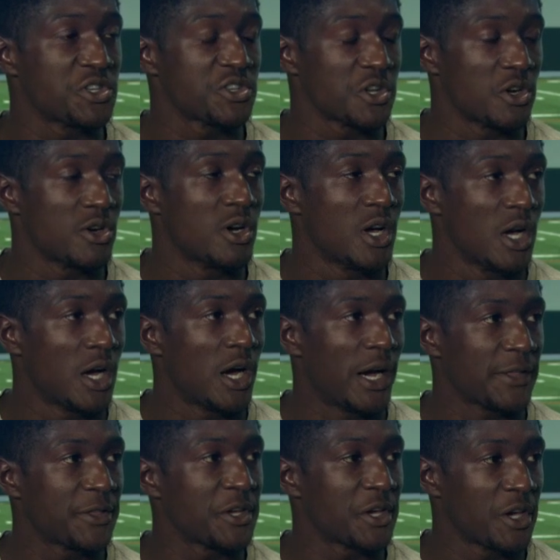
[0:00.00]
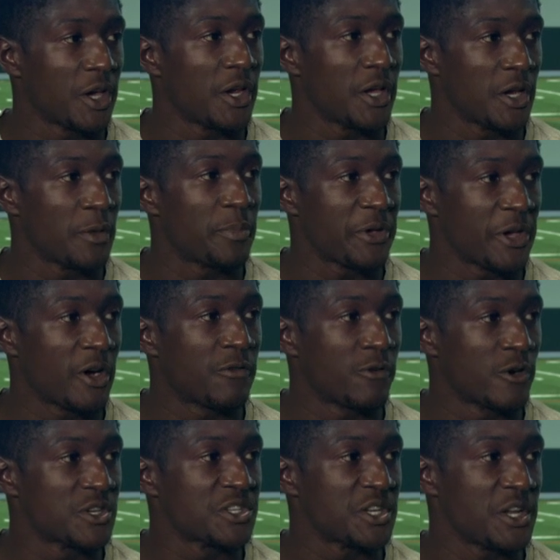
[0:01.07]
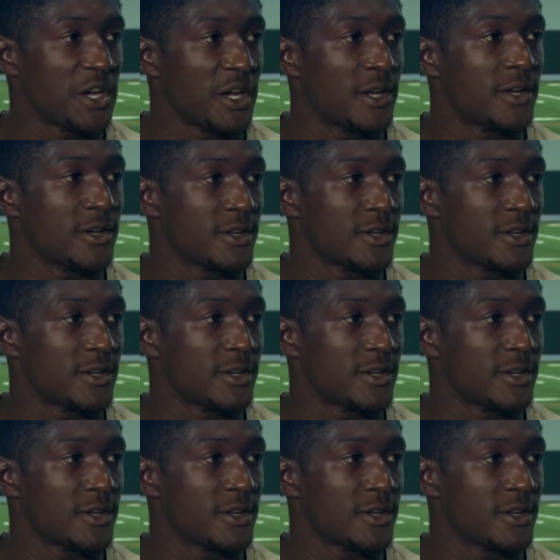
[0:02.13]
So I think it'll pay off for us in the end.